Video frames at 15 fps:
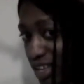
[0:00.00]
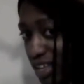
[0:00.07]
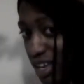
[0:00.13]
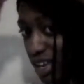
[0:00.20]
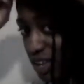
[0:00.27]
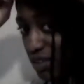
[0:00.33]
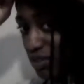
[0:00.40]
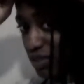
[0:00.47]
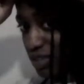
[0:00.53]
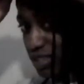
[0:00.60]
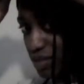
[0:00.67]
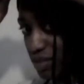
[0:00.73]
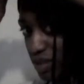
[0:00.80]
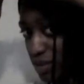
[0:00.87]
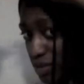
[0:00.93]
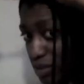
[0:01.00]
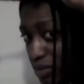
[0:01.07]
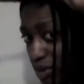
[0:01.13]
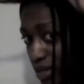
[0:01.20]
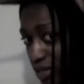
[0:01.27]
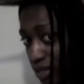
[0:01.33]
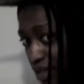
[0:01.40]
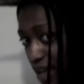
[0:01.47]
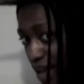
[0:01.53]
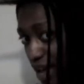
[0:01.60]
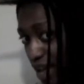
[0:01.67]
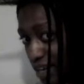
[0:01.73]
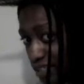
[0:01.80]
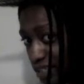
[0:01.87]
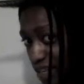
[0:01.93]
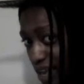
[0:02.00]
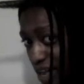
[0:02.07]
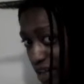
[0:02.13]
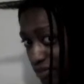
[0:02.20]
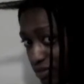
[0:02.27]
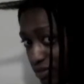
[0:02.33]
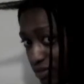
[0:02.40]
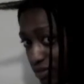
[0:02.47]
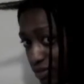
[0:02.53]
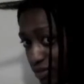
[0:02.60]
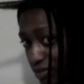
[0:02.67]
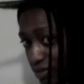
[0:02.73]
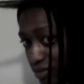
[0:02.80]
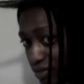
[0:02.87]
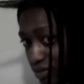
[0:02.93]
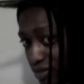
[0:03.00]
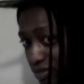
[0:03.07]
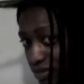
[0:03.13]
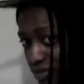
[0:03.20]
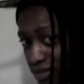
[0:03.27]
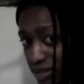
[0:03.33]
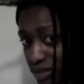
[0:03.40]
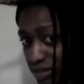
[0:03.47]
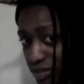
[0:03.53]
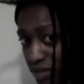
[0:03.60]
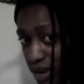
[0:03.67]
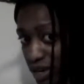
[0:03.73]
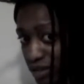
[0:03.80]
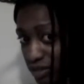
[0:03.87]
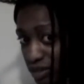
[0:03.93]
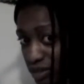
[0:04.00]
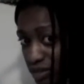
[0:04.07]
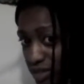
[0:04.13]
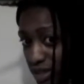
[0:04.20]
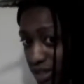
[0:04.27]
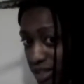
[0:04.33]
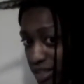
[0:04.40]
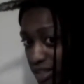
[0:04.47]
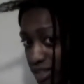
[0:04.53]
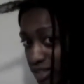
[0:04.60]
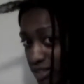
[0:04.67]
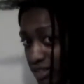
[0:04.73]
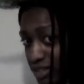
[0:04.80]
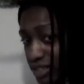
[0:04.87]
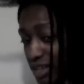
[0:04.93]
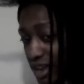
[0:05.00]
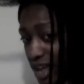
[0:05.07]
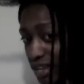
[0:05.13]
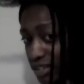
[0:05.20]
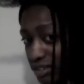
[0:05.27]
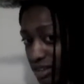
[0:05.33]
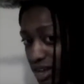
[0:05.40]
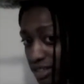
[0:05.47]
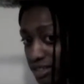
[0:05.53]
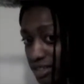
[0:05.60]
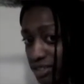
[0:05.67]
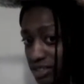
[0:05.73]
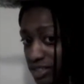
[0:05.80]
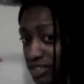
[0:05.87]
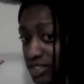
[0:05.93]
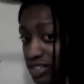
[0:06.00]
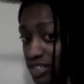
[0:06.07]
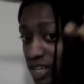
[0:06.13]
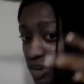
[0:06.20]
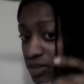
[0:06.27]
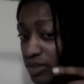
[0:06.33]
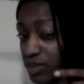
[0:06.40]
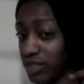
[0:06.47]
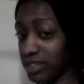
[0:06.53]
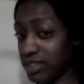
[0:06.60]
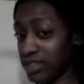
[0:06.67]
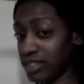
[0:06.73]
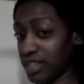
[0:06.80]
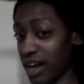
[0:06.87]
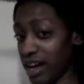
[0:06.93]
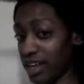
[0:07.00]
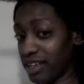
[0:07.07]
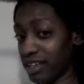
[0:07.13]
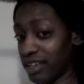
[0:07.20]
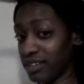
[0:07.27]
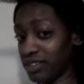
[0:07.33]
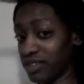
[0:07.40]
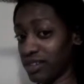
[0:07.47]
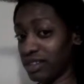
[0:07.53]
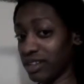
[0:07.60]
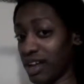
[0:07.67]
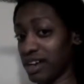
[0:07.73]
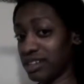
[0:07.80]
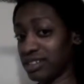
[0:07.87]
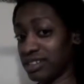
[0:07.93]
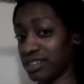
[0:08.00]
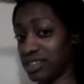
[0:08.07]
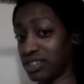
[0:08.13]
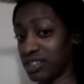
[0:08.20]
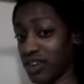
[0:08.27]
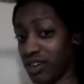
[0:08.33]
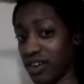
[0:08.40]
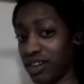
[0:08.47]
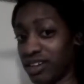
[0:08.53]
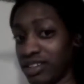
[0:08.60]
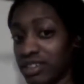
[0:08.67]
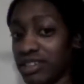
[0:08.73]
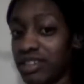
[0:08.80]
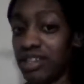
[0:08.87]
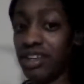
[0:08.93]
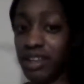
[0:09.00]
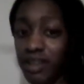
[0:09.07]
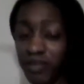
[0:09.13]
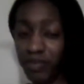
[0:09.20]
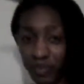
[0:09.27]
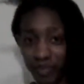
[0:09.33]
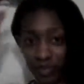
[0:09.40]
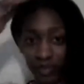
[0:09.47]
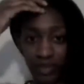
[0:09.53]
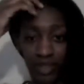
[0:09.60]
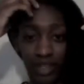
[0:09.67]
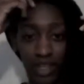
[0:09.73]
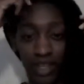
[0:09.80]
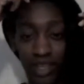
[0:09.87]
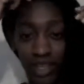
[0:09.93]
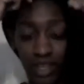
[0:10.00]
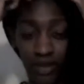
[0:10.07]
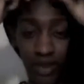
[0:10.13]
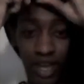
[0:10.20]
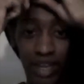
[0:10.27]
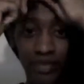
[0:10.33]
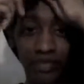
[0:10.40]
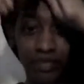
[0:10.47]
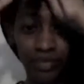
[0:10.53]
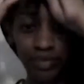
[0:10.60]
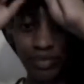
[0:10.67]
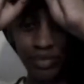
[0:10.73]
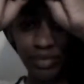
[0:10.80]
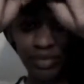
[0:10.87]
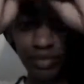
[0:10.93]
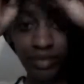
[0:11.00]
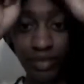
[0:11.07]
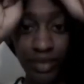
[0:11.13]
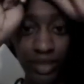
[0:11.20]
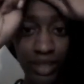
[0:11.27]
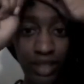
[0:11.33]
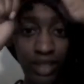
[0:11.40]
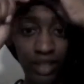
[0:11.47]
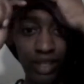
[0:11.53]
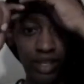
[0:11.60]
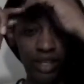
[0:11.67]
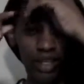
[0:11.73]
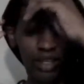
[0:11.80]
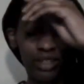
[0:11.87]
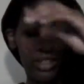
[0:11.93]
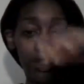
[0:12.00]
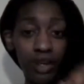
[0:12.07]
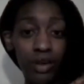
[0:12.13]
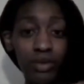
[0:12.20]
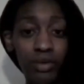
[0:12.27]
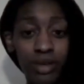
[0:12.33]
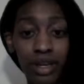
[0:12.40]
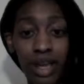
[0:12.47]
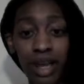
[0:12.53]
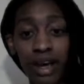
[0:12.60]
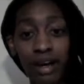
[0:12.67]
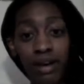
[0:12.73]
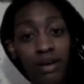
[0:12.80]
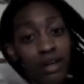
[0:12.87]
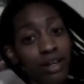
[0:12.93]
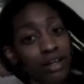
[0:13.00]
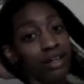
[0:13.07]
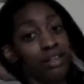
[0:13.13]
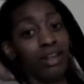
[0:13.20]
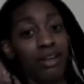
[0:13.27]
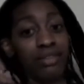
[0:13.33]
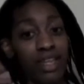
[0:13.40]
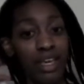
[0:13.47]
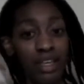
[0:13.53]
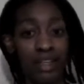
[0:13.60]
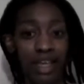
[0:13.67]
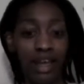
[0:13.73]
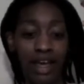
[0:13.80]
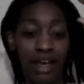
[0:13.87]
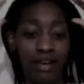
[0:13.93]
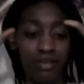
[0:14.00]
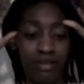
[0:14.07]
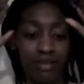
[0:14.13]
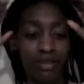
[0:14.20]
and they've only seen me with the braid look, I actually have my hair loose like this. So this is not actual locks. So this is to show you this is not dreadlocks. This is yarn. Okay. So now that I've taken that out,